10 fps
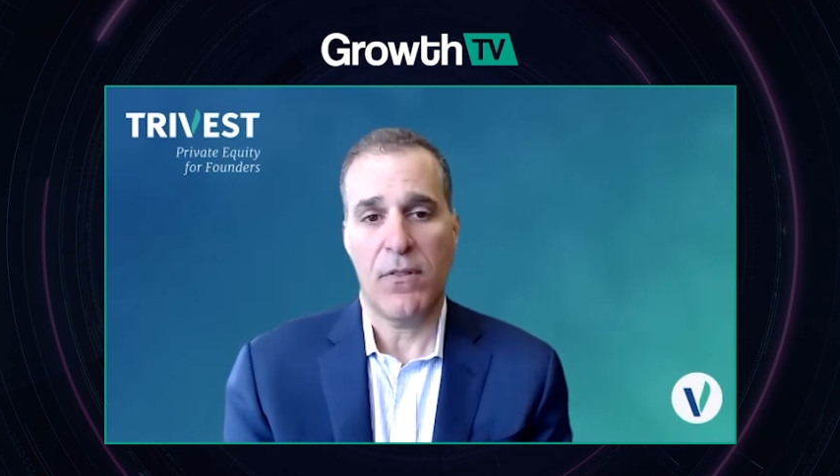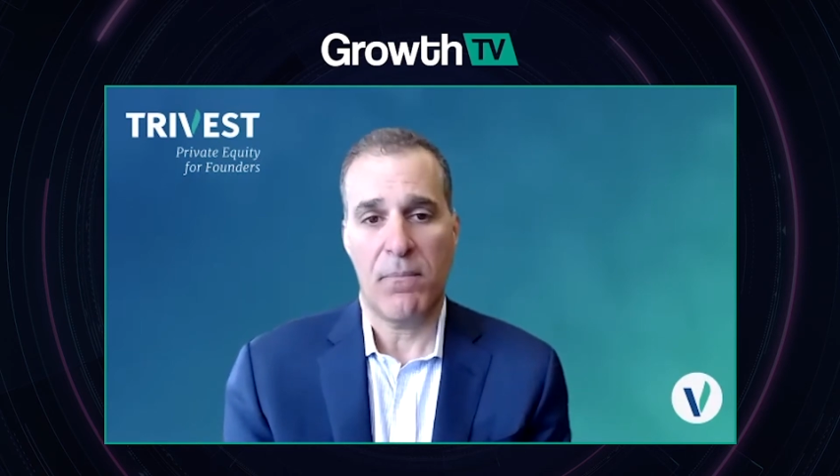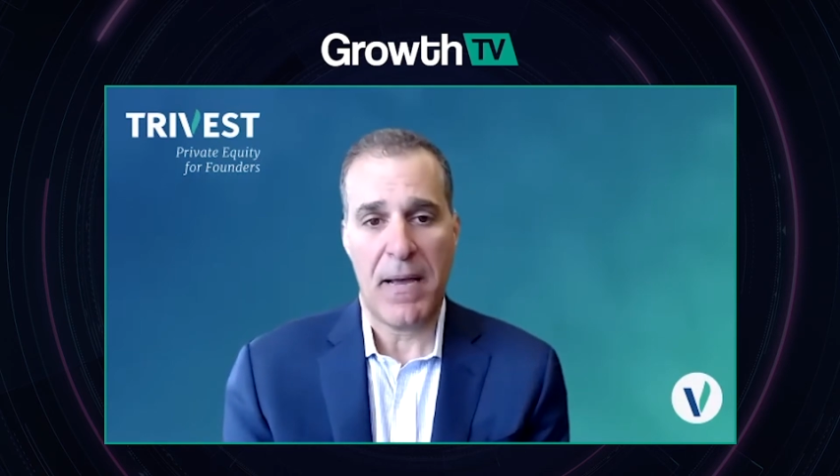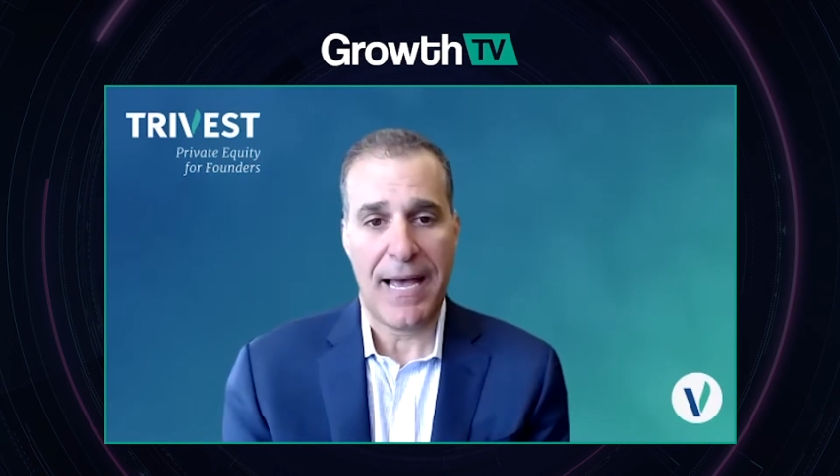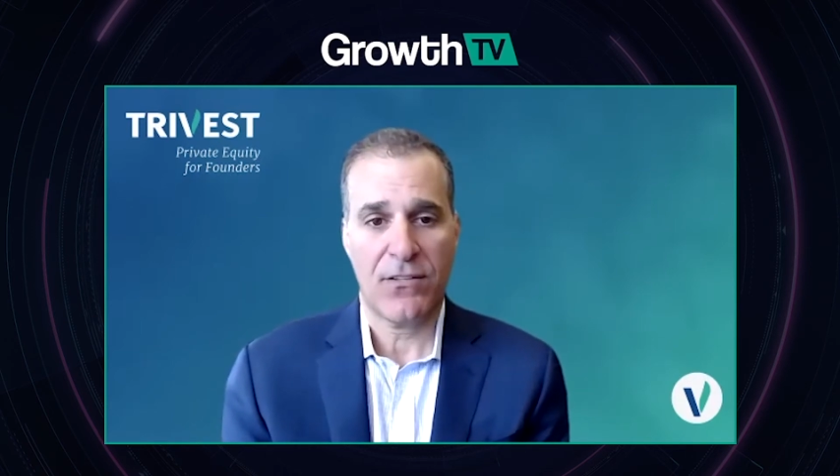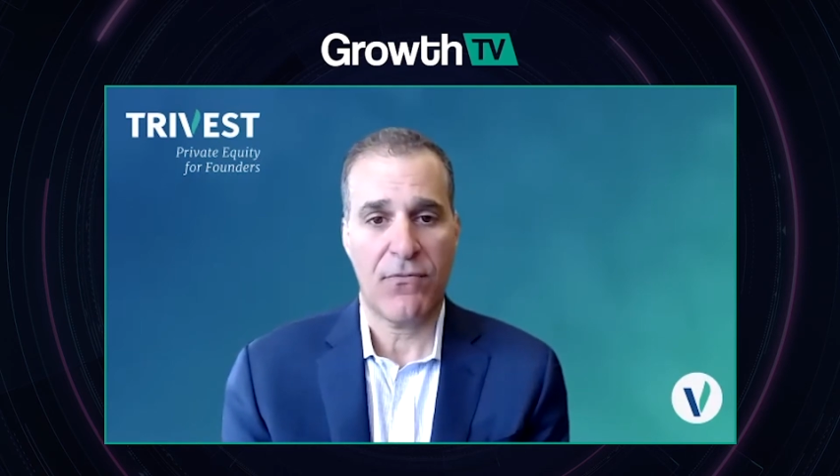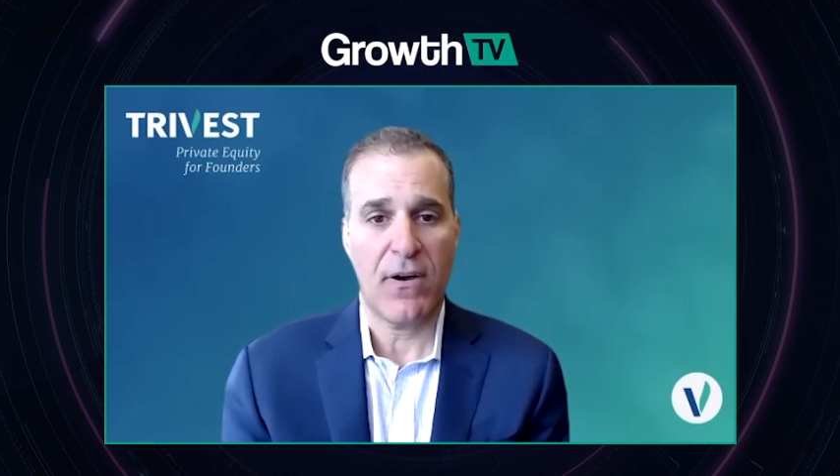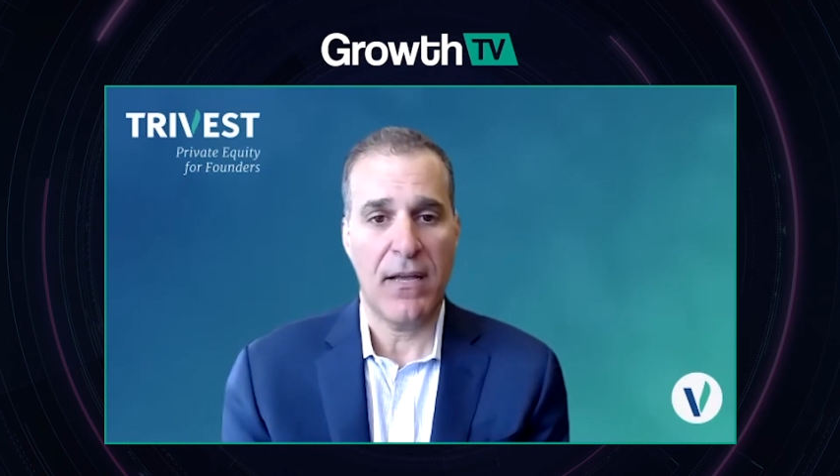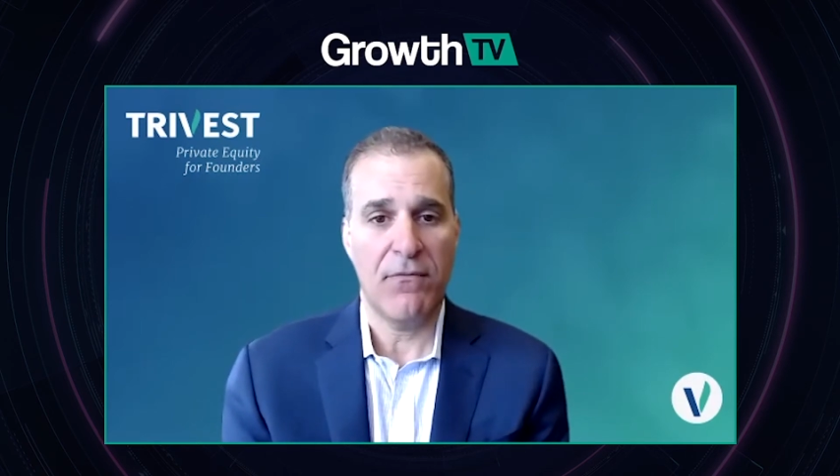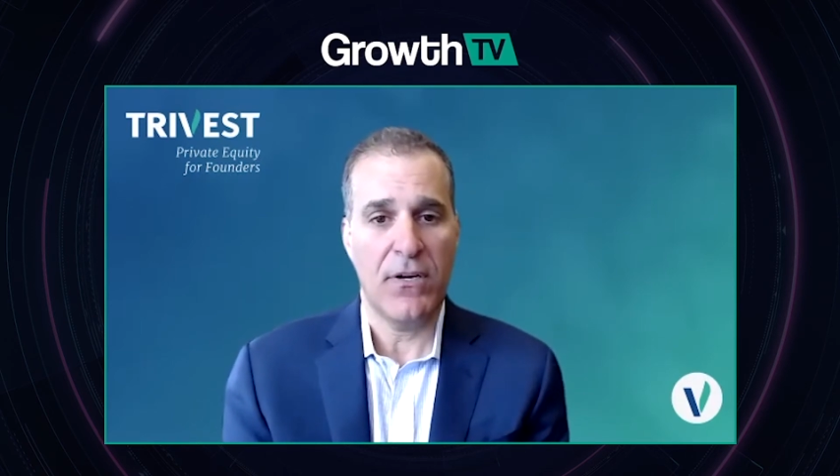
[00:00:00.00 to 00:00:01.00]
the past
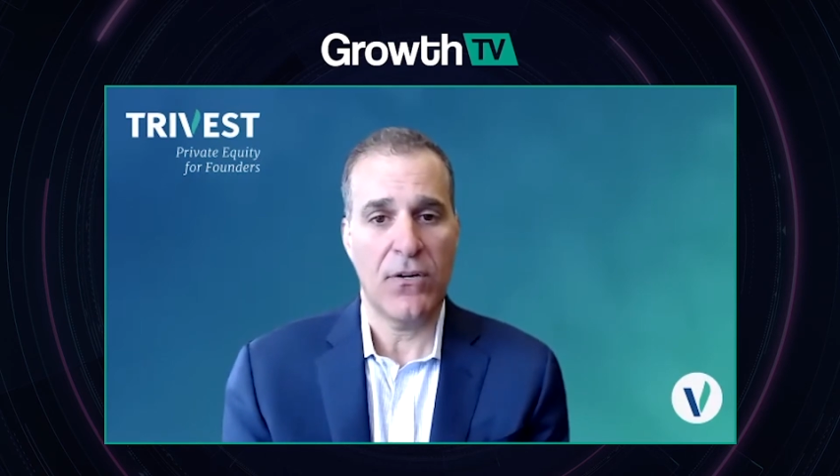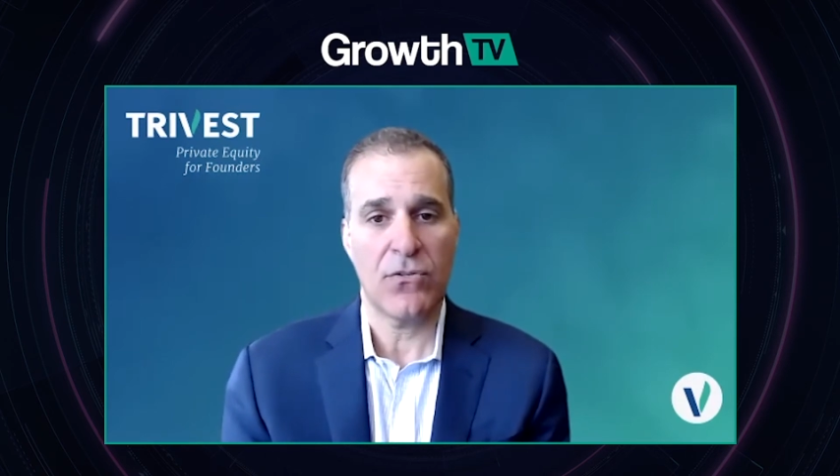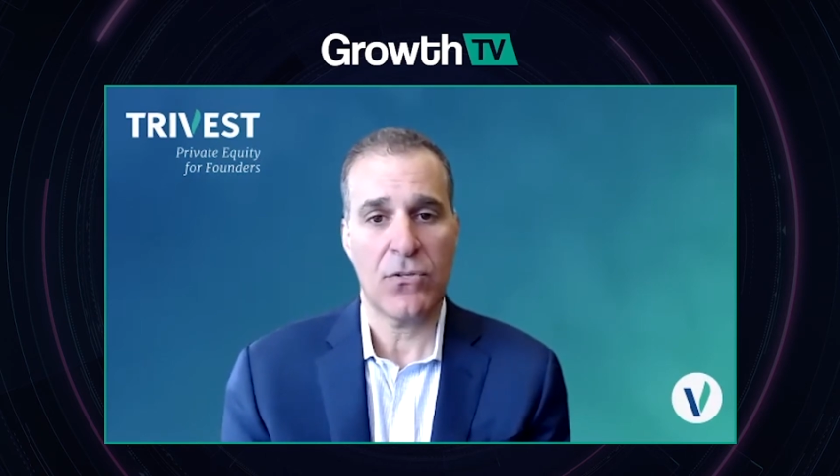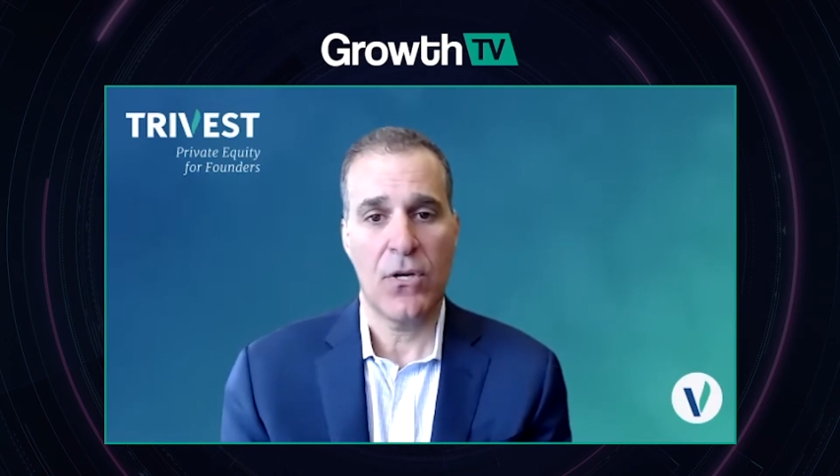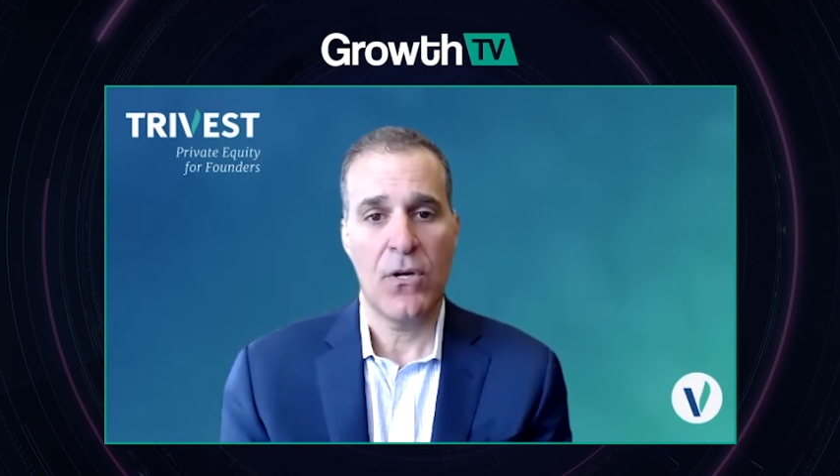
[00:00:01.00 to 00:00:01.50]
5 years,